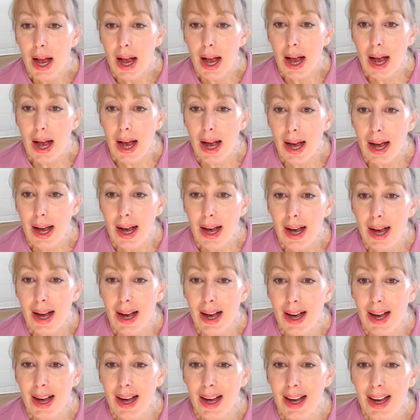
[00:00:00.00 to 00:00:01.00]

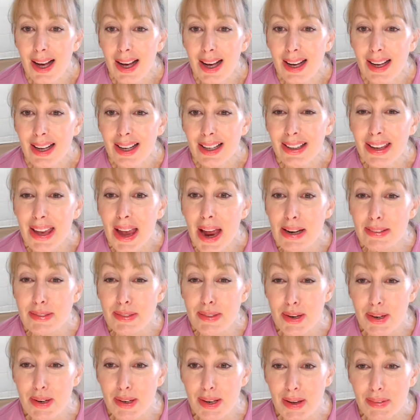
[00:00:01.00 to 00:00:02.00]
Carol,
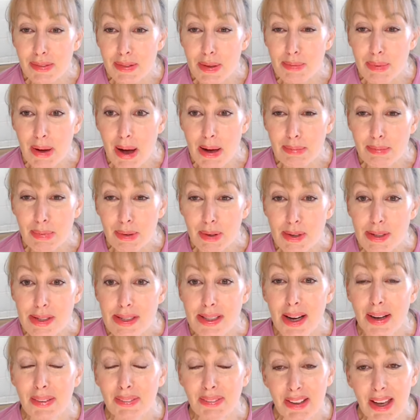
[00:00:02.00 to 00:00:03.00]
you love the bamboo
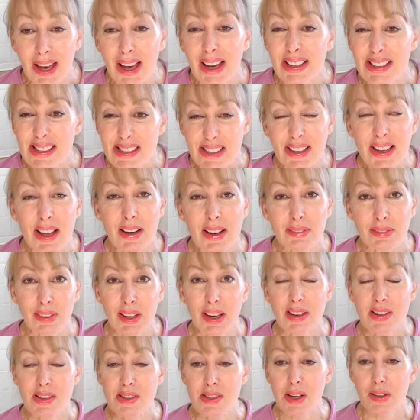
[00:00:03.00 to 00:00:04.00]
stuff. Yeah, it's lovely
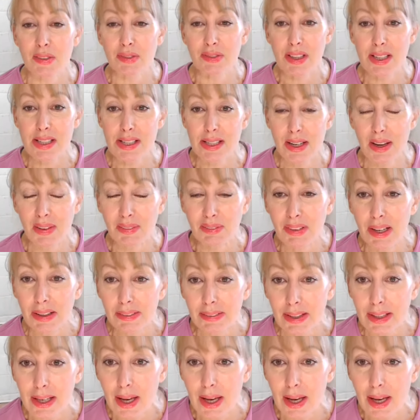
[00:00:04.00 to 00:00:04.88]
and soft, isn't it? Very